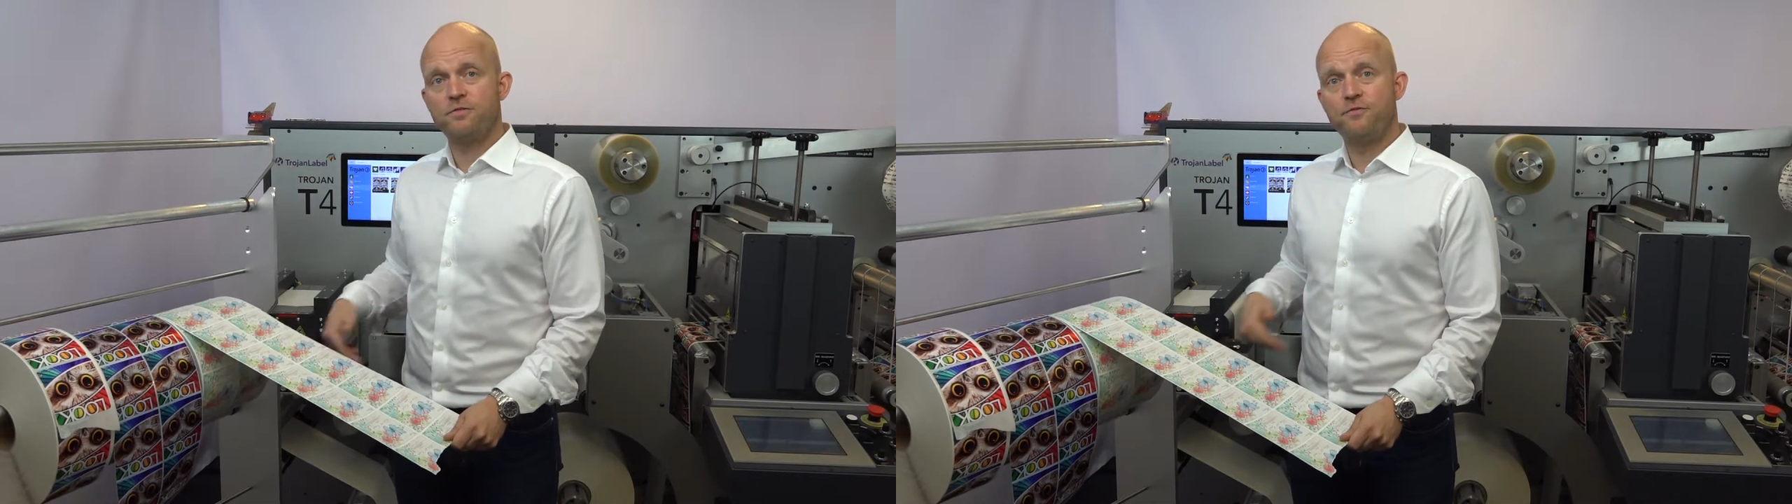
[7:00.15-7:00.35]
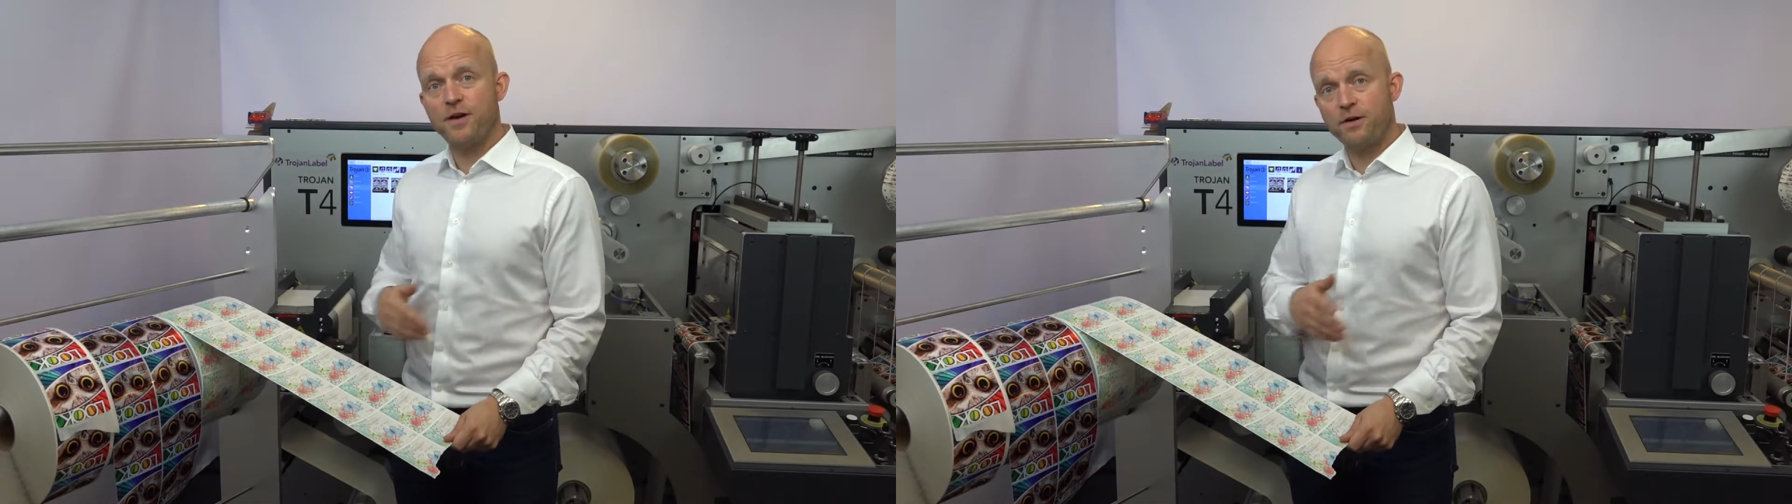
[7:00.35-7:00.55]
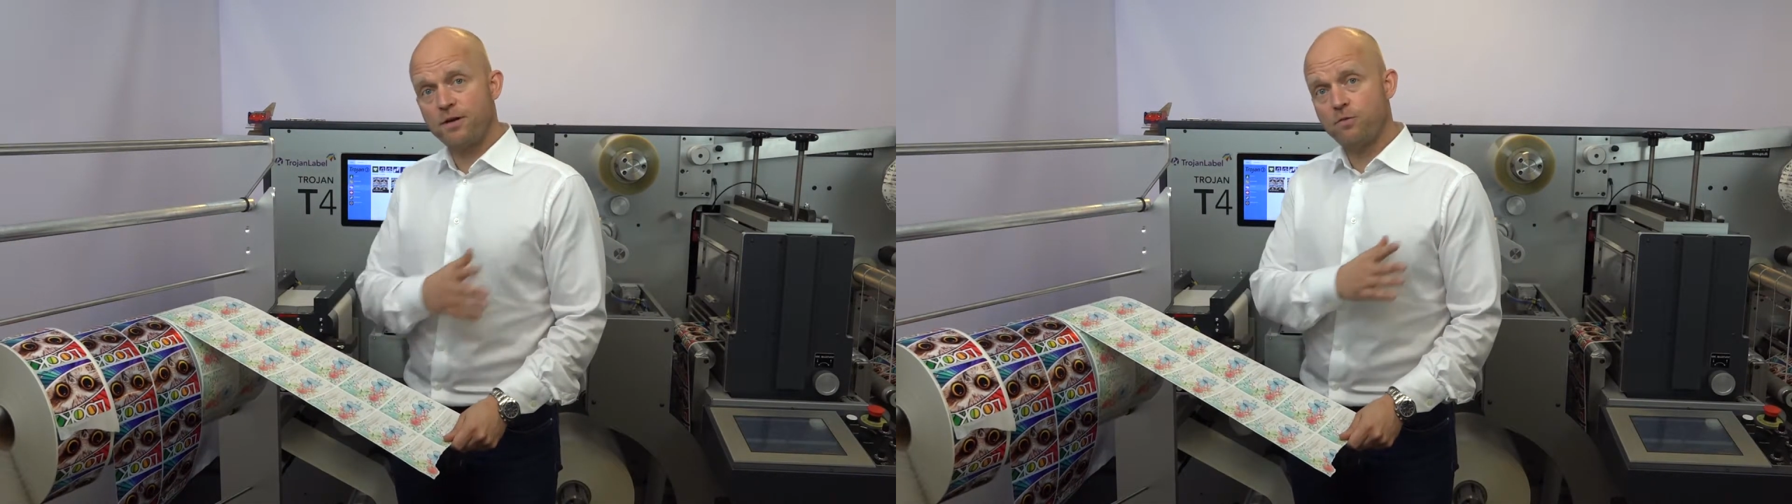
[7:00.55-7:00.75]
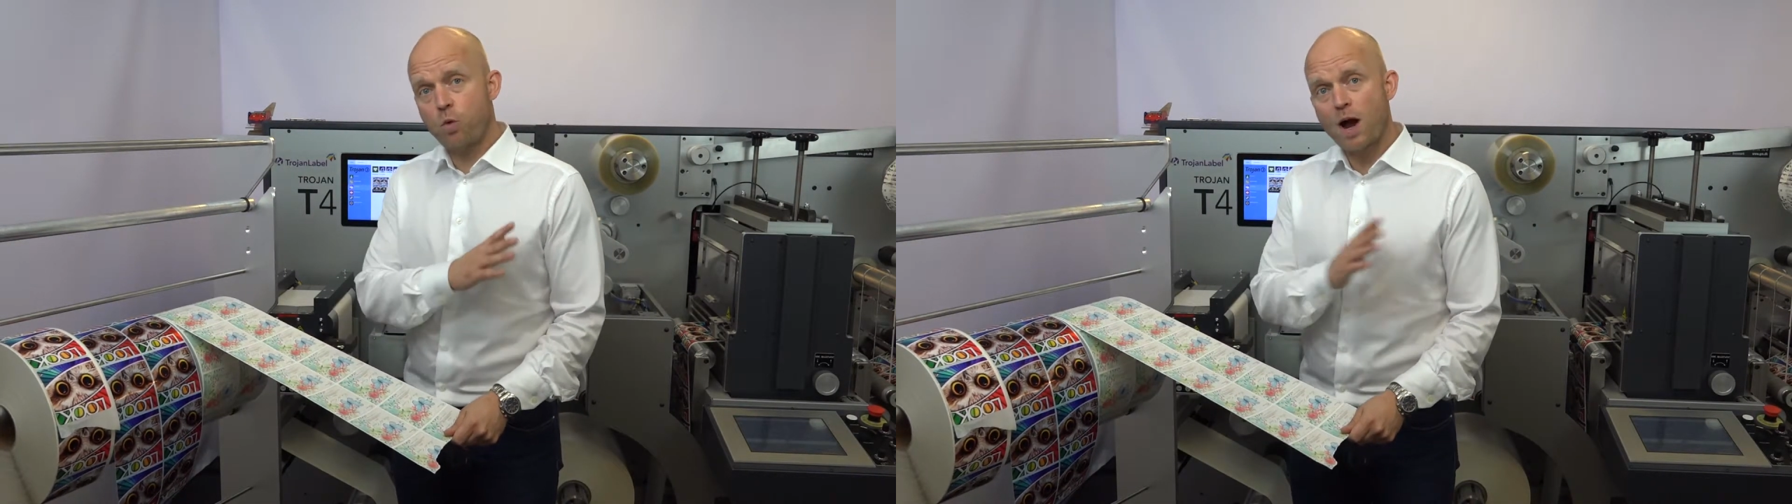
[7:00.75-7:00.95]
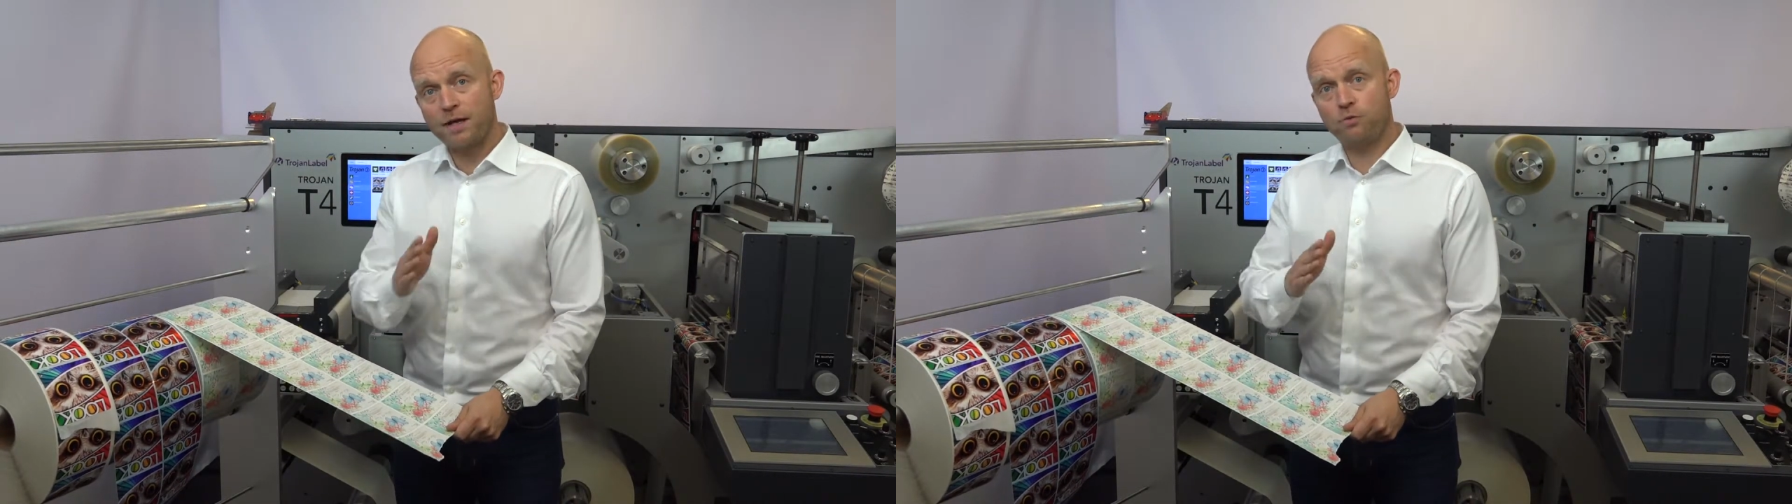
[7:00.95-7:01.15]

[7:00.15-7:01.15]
a very wide